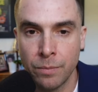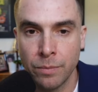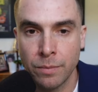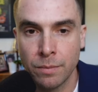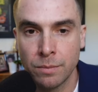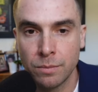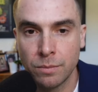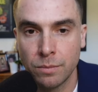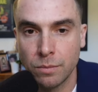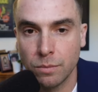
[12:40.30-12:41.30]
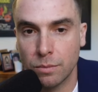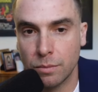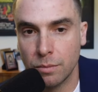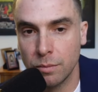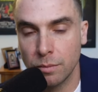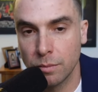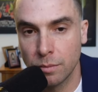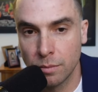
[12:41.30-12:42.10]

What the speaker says: (silence)